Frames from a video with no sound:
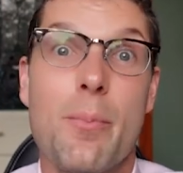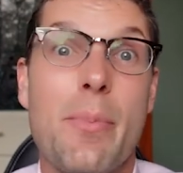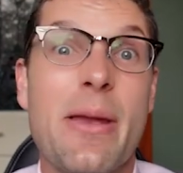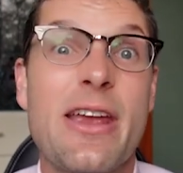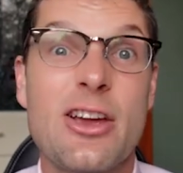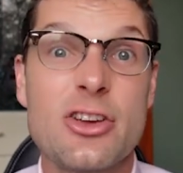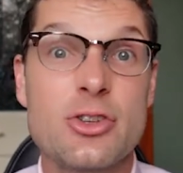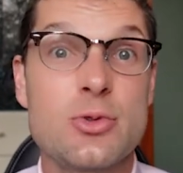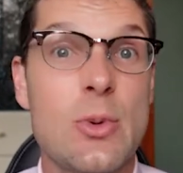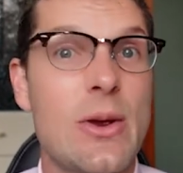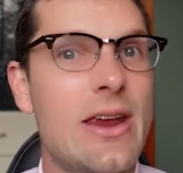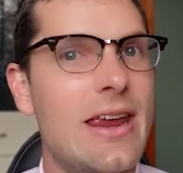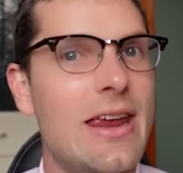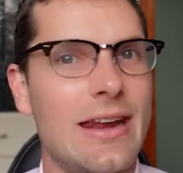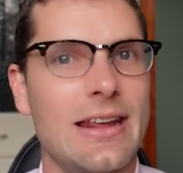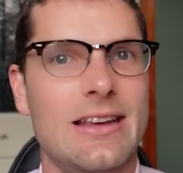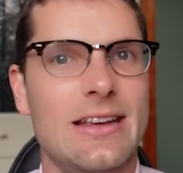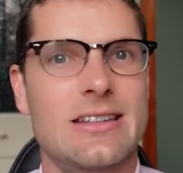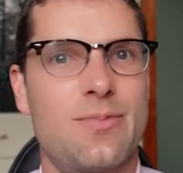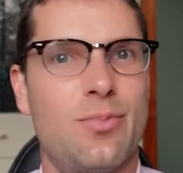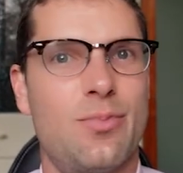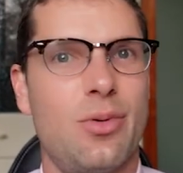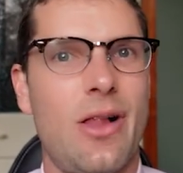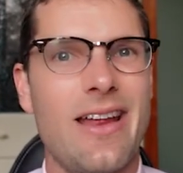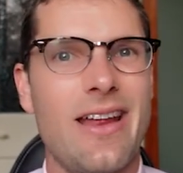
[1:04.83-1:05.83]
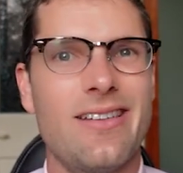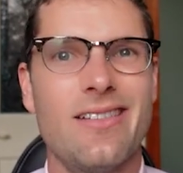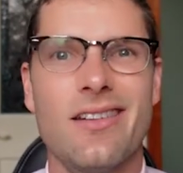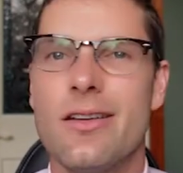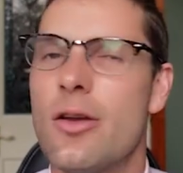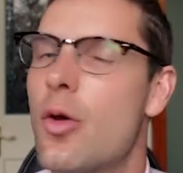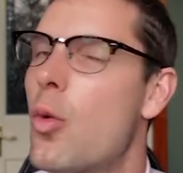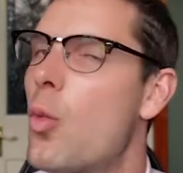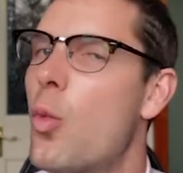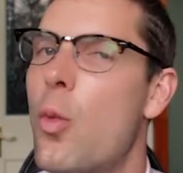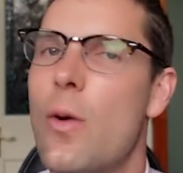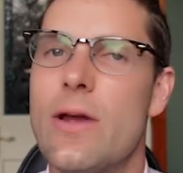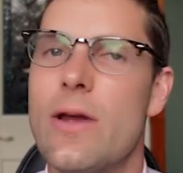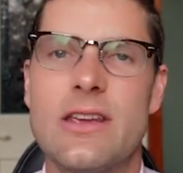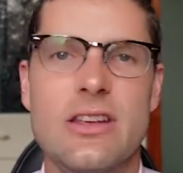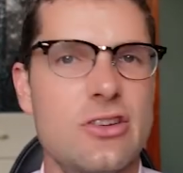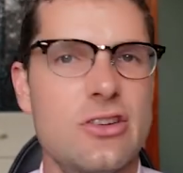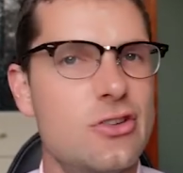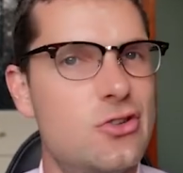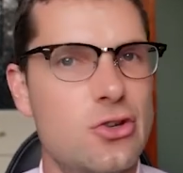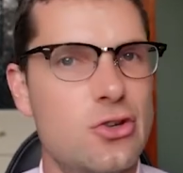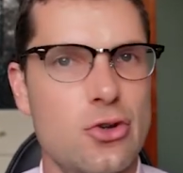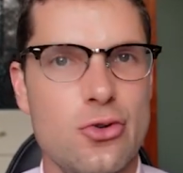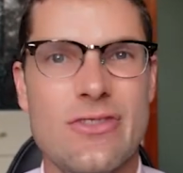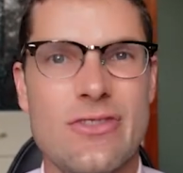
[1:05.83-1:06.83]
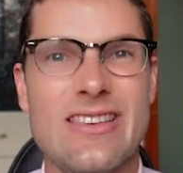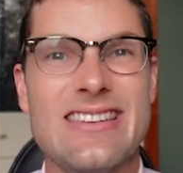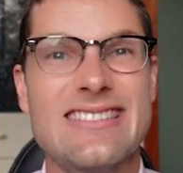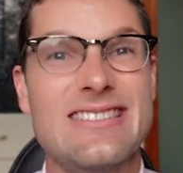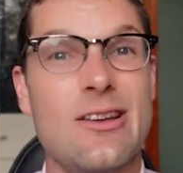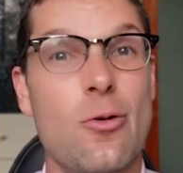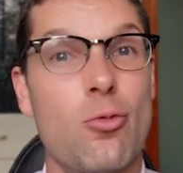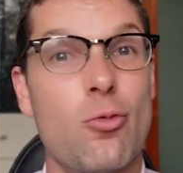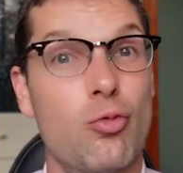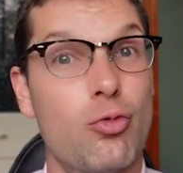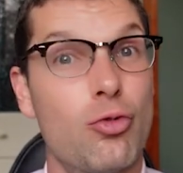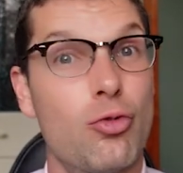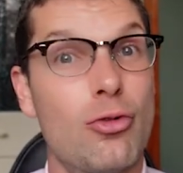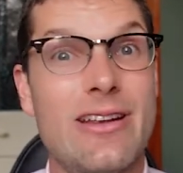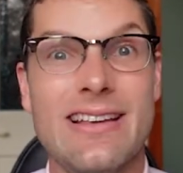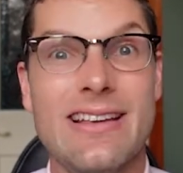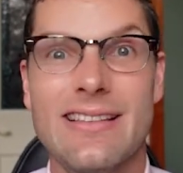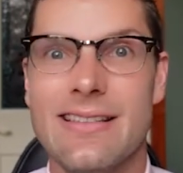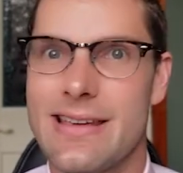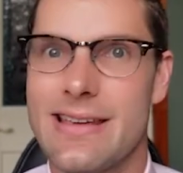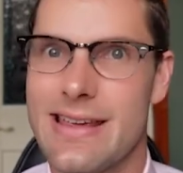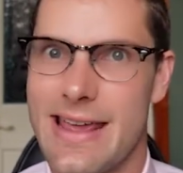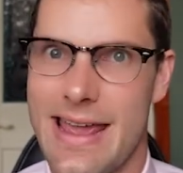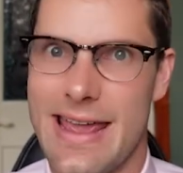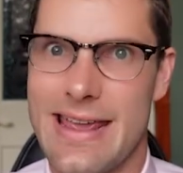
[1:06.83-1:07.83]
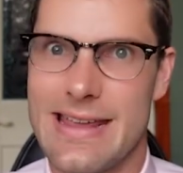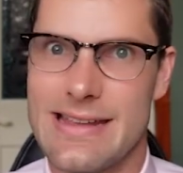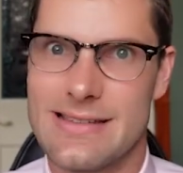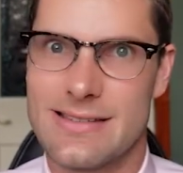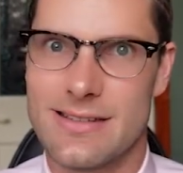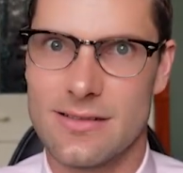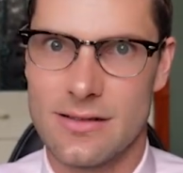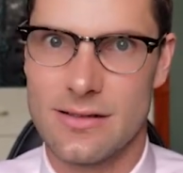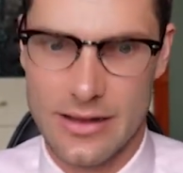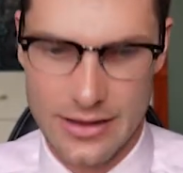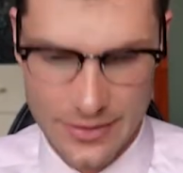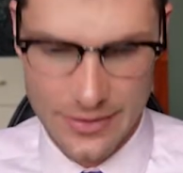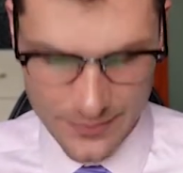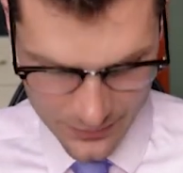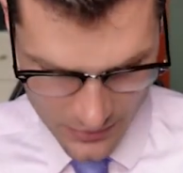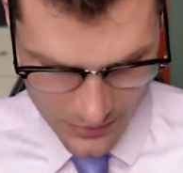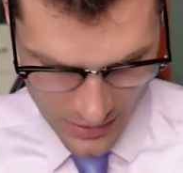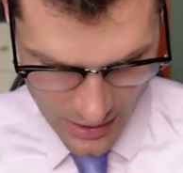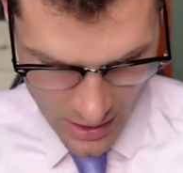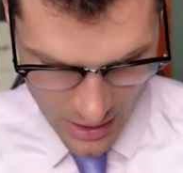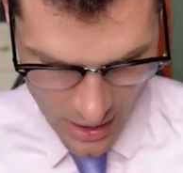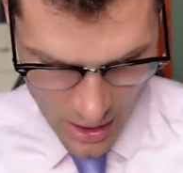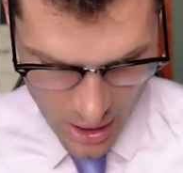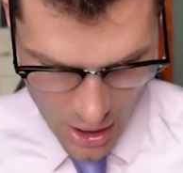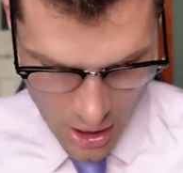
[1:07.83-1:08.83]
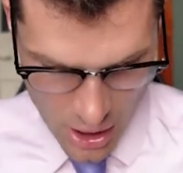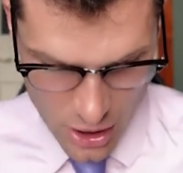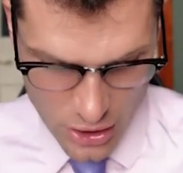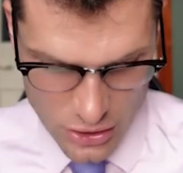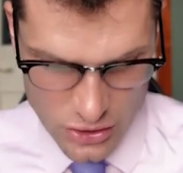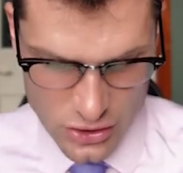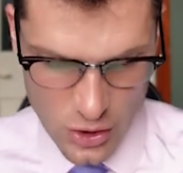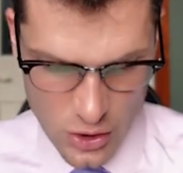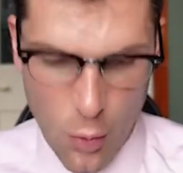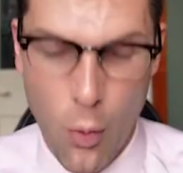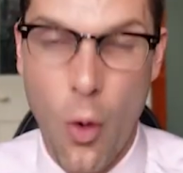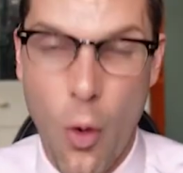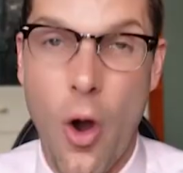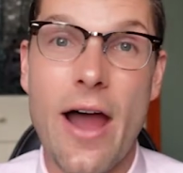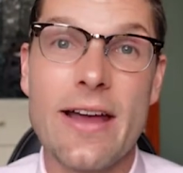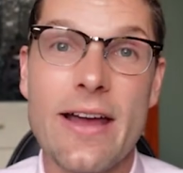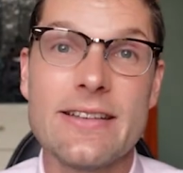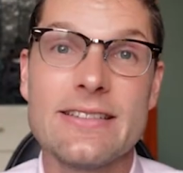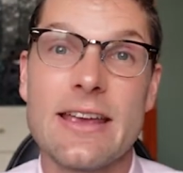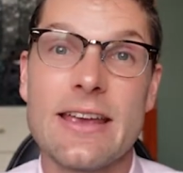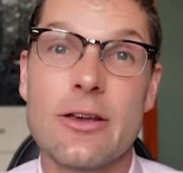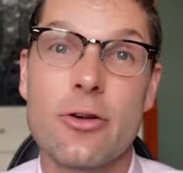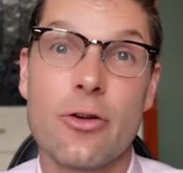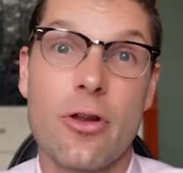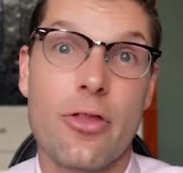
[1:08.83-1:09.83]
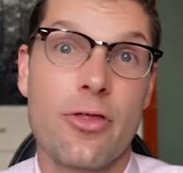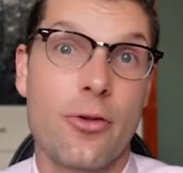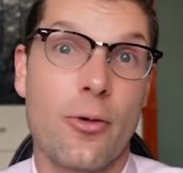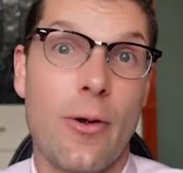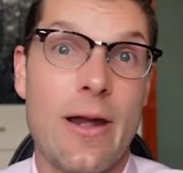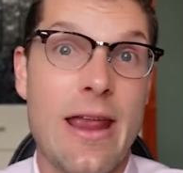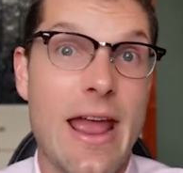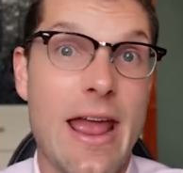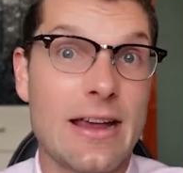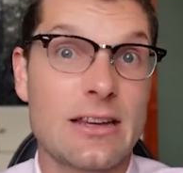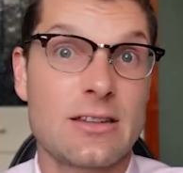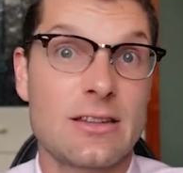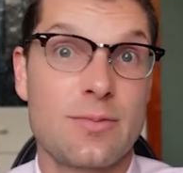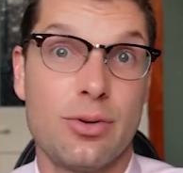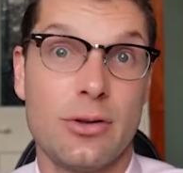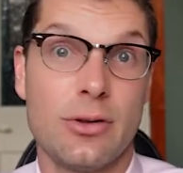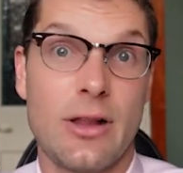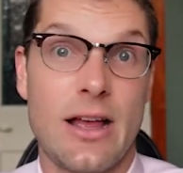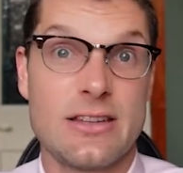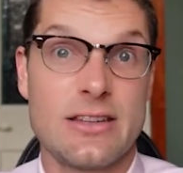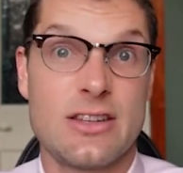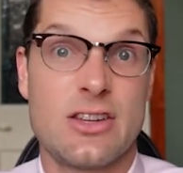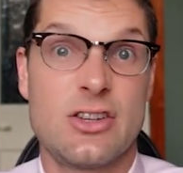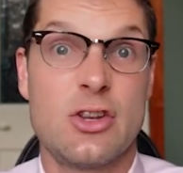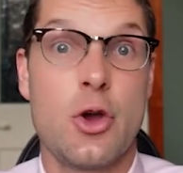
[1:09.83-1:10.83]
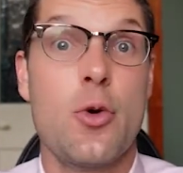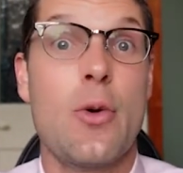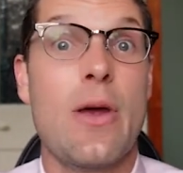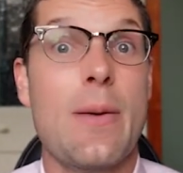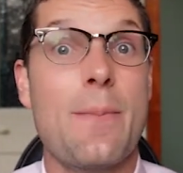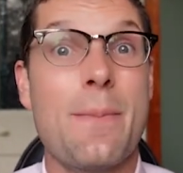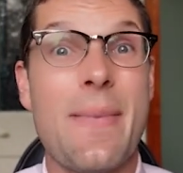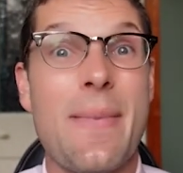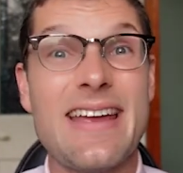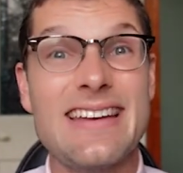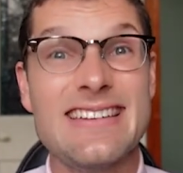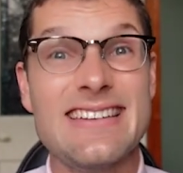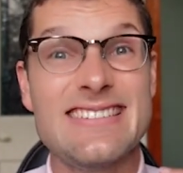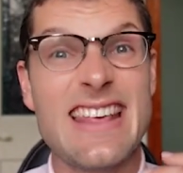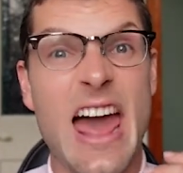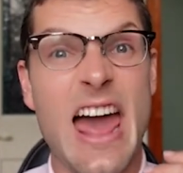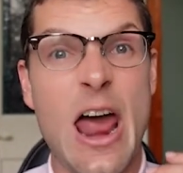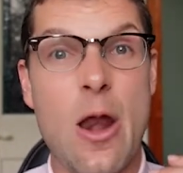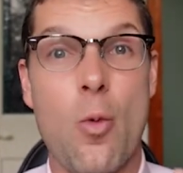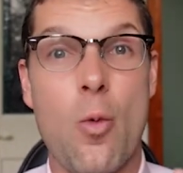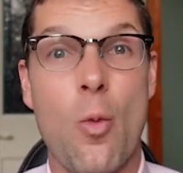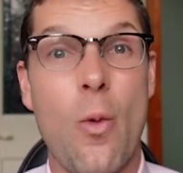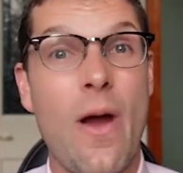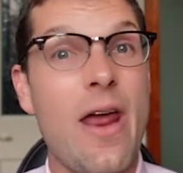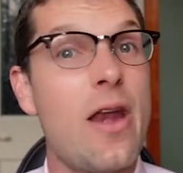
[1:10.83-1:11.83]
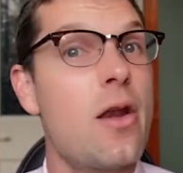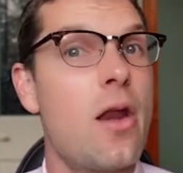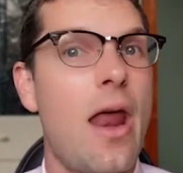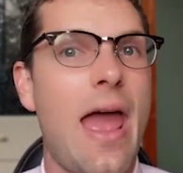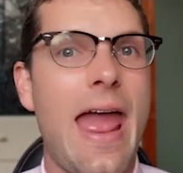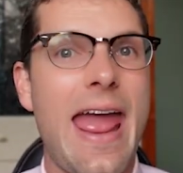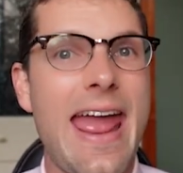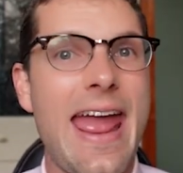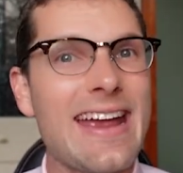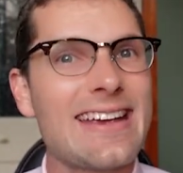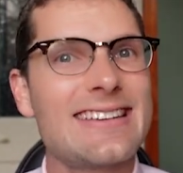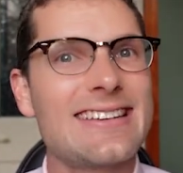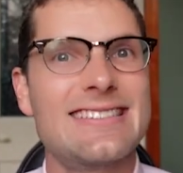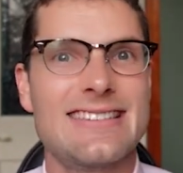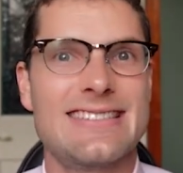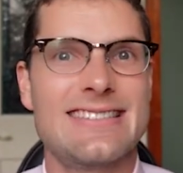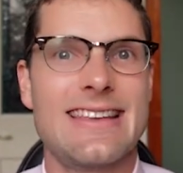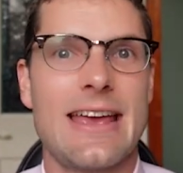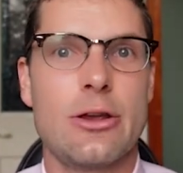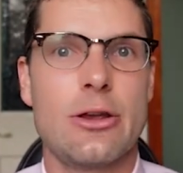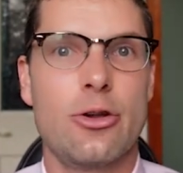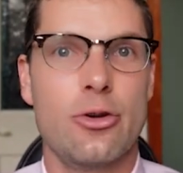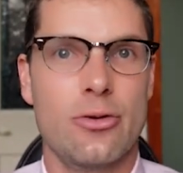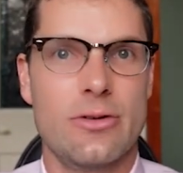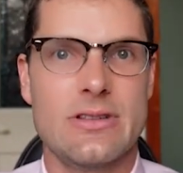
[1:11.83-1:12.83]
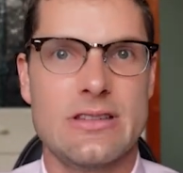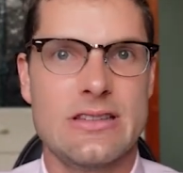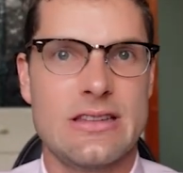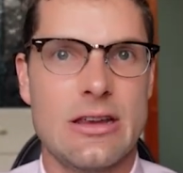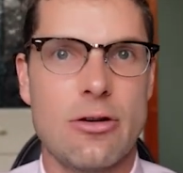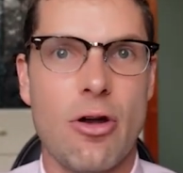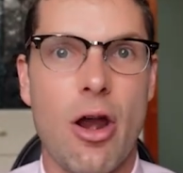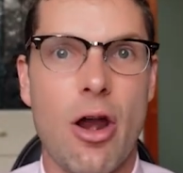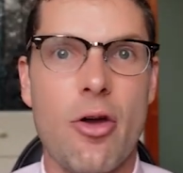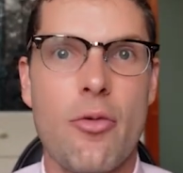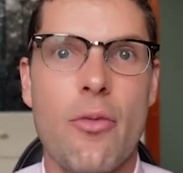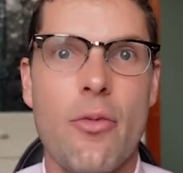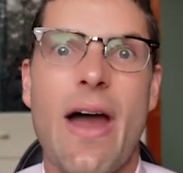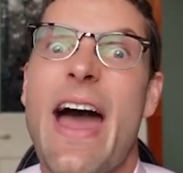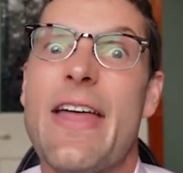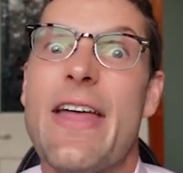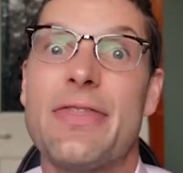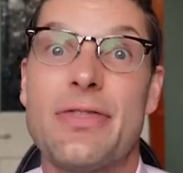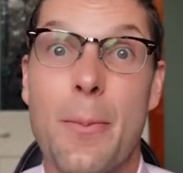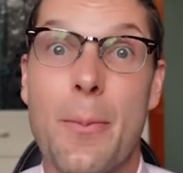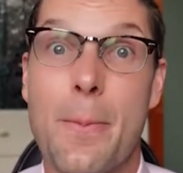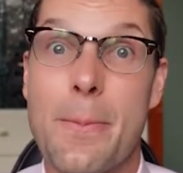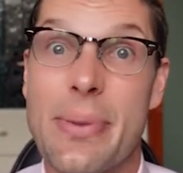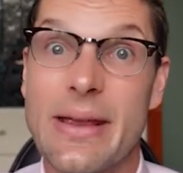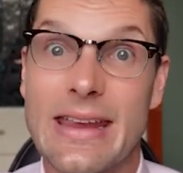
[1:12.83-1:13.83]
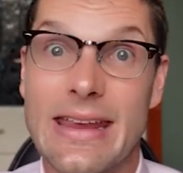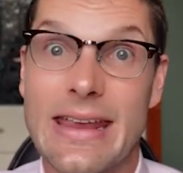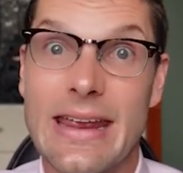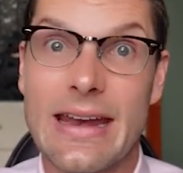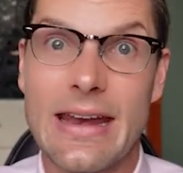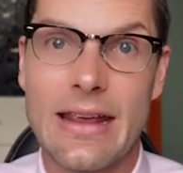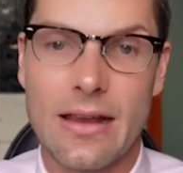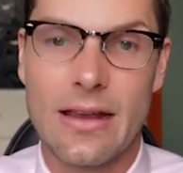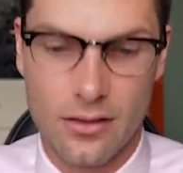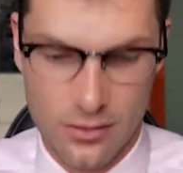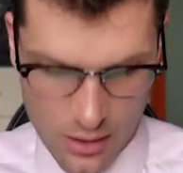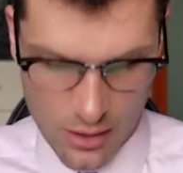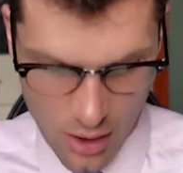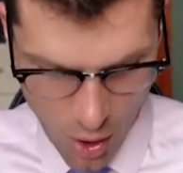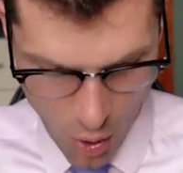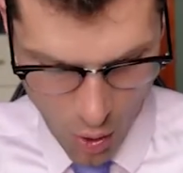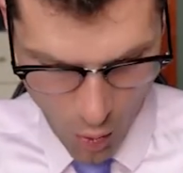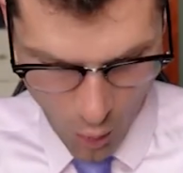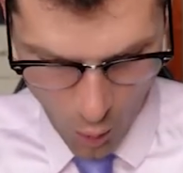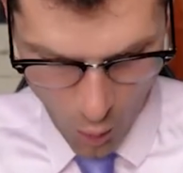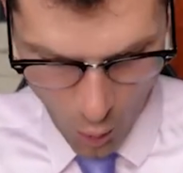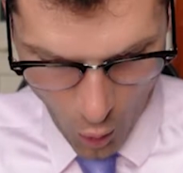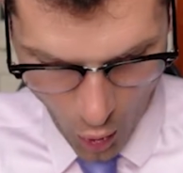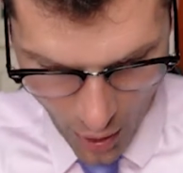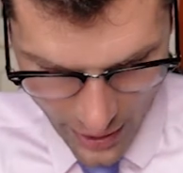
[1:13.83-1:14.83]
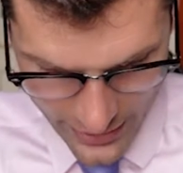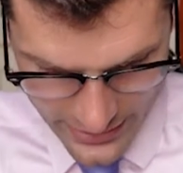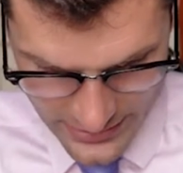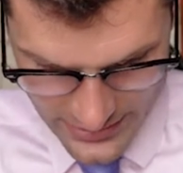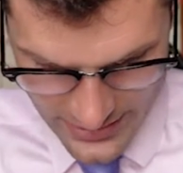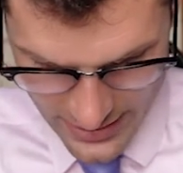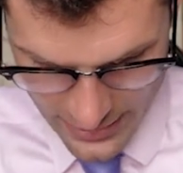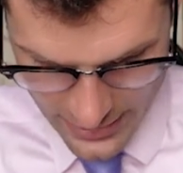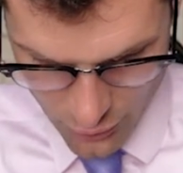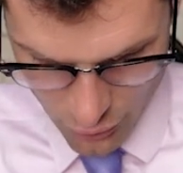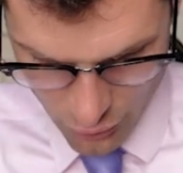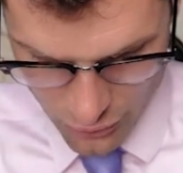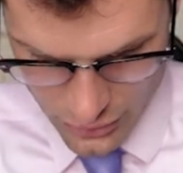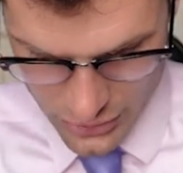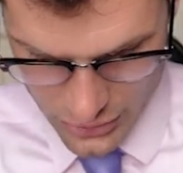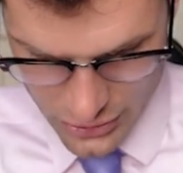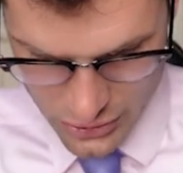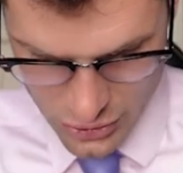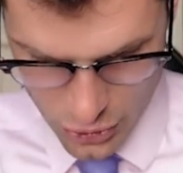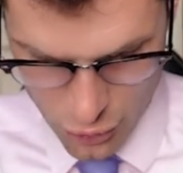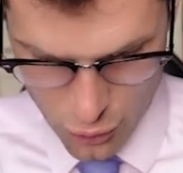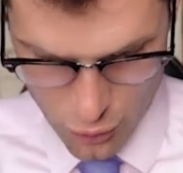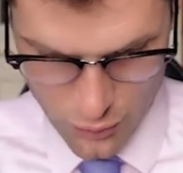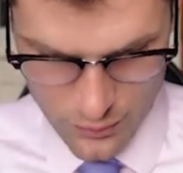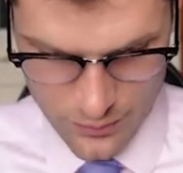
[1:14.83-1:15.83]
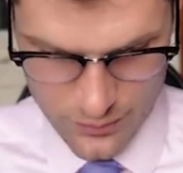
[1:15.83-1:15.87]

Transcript: Because we can explain it, we can do this really easily. So y is equal to 3x plus 2. It means that when x is equal to 0, at the beginning, y is equal to 2.